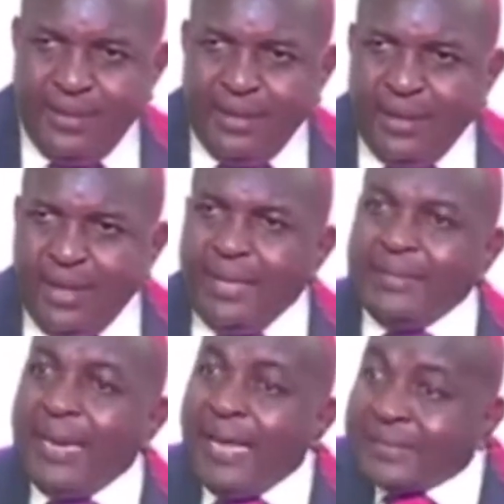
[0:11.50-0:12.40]
And there
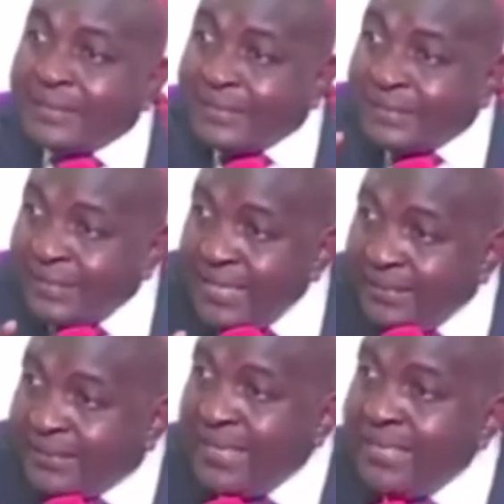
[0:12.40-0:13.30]
are
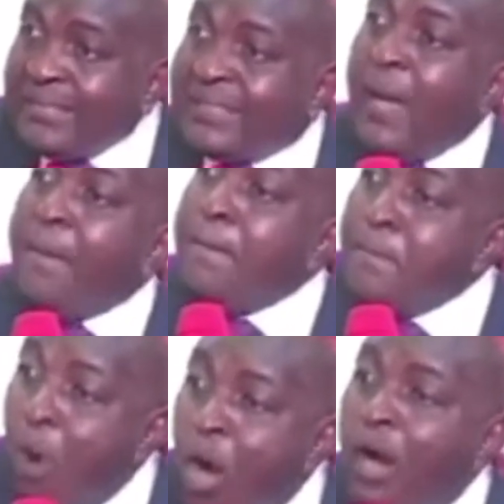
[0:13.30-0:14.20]
seasons, the
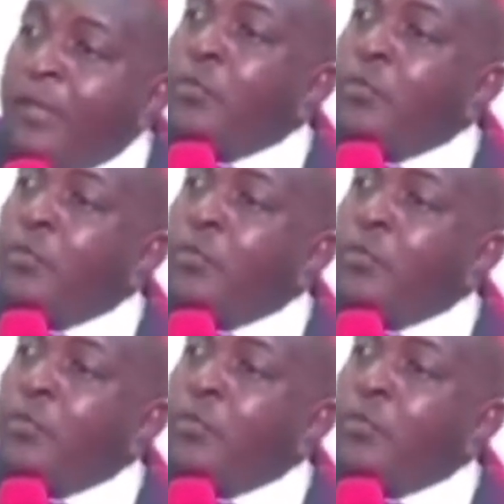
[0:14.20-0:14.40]
more you